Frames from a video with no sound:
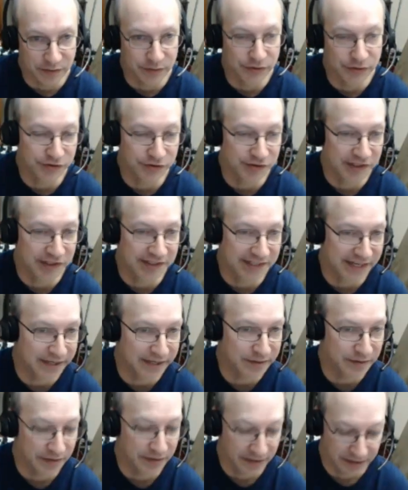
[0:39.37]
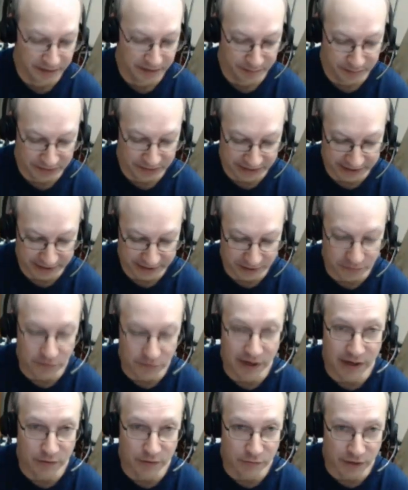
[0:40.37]
which is a 10-player
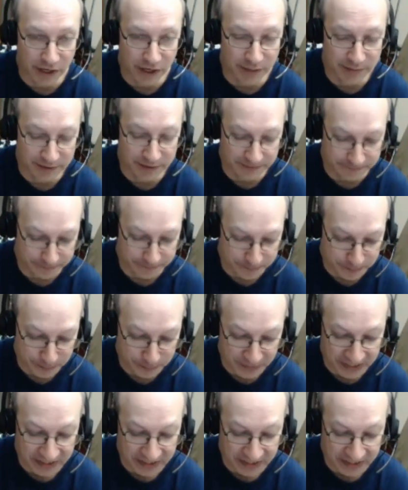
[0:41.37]
round robin.